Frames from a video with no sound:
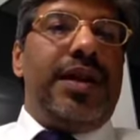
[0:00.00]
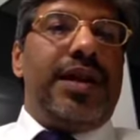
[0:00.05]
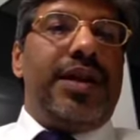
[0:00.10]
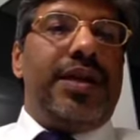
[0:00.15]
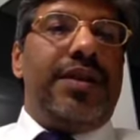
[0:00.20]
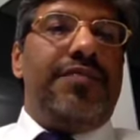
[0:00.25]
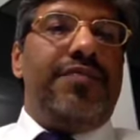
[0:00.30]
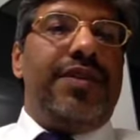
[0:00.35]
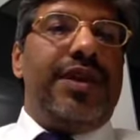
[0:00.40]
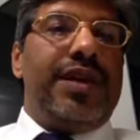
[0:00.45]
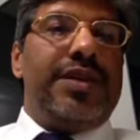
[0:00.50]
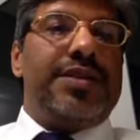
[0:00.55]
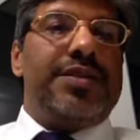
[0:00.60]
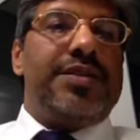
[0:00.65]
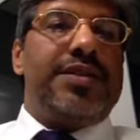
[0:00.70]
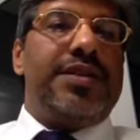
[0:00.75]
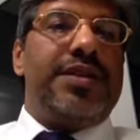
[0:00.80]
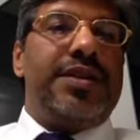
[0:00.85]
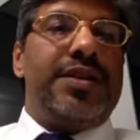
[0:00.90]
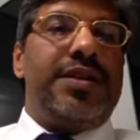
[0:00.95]

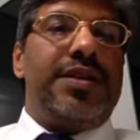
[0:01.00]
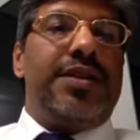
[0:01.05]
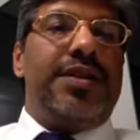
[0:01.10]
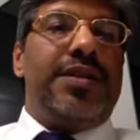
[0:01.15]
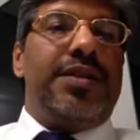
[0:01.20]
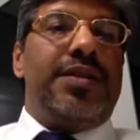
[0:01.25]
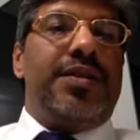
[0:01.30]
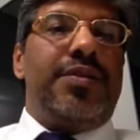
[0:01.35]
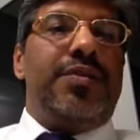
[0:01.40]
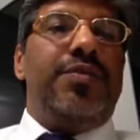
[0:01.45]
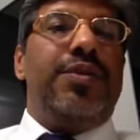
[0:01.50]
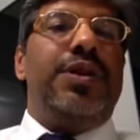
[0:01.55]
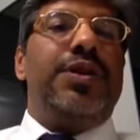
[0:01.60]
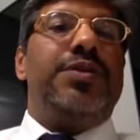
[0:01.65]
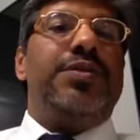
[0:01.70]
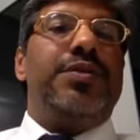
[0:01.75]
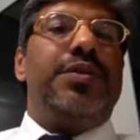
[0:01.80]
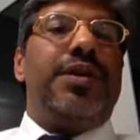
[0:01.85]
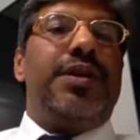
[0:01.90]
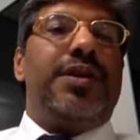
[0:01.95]
defect going
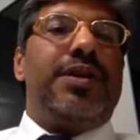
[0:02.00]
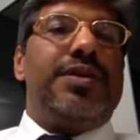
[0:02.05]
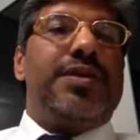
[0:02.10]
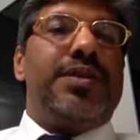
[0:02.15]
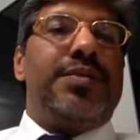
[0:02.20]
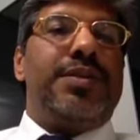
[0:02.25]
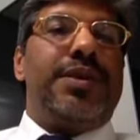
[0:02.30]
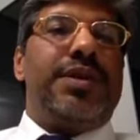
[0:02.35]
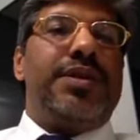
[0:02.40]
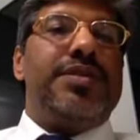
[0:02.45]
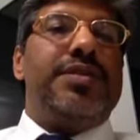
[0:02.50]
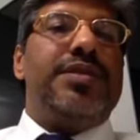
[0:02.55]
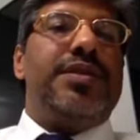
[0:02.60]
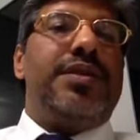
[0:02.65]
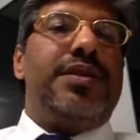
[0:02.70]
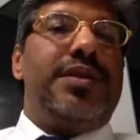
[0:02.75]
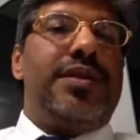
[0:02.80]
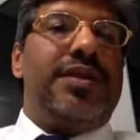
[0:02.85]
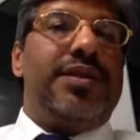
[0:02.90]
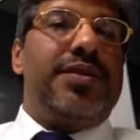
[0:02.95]
to the customer is
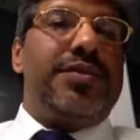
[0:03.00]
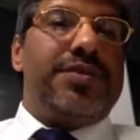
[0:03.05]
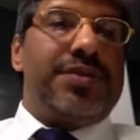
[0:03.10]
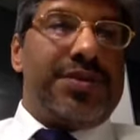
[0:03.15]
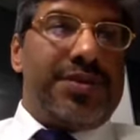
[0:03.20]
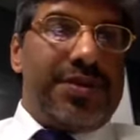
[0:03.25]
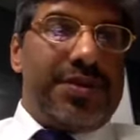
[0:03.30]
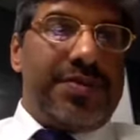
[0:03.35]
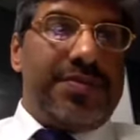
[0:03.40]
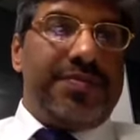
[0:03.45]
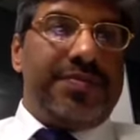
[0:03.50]
reduced.